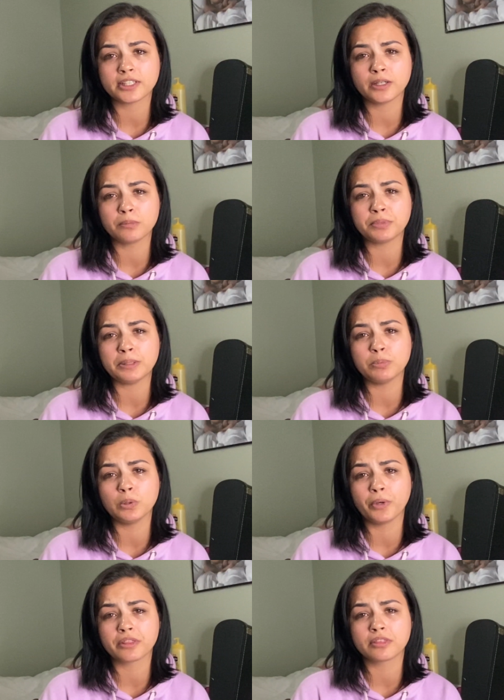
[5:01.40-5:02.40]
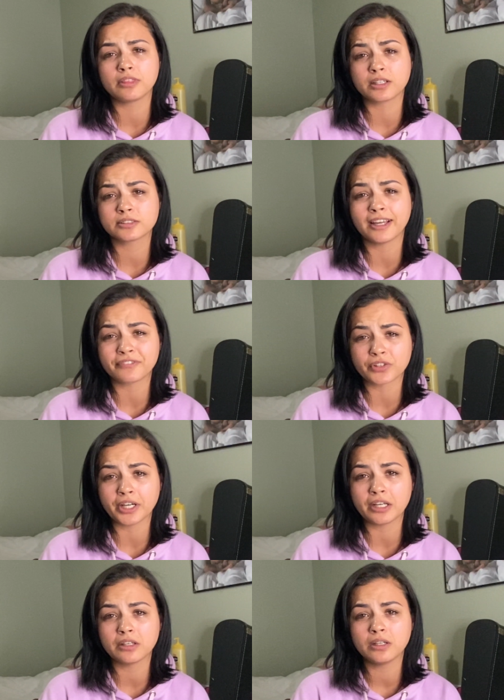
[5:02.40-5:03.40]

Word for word: to help people with their suffering